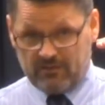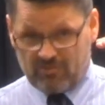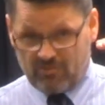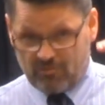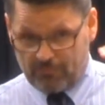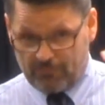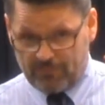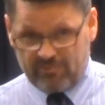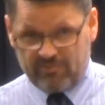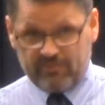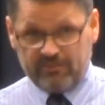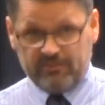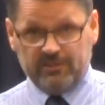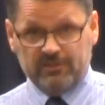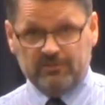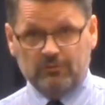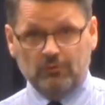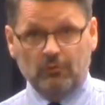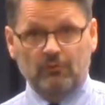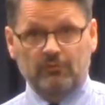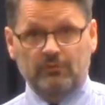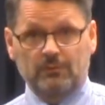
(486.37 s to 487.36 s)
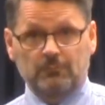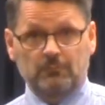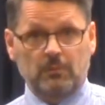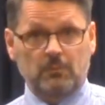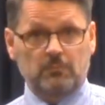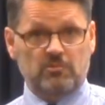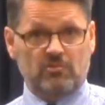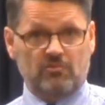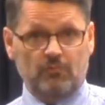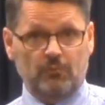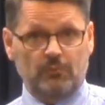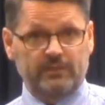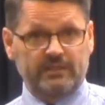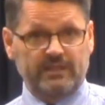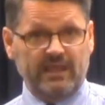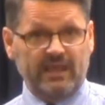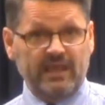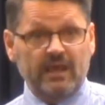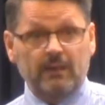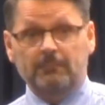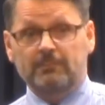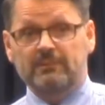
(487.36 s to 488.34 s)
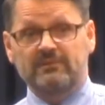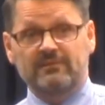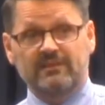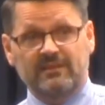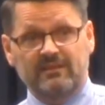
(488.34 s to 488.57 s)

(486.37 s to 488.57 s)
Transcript: explicitly told them what was going to happen,